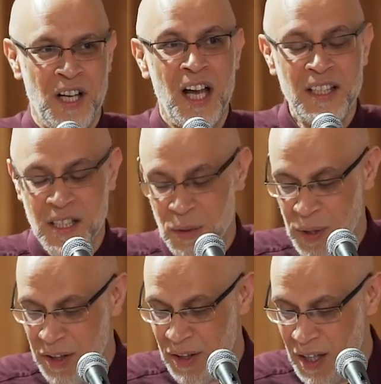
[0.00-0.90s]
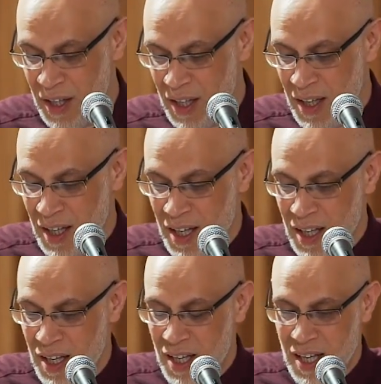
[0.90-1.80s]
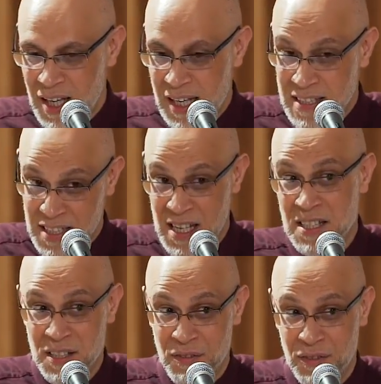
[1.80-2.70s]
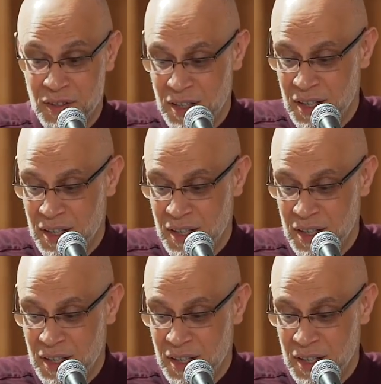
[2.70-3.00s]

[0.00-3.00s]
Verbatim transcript: that I deal with, it's excessive,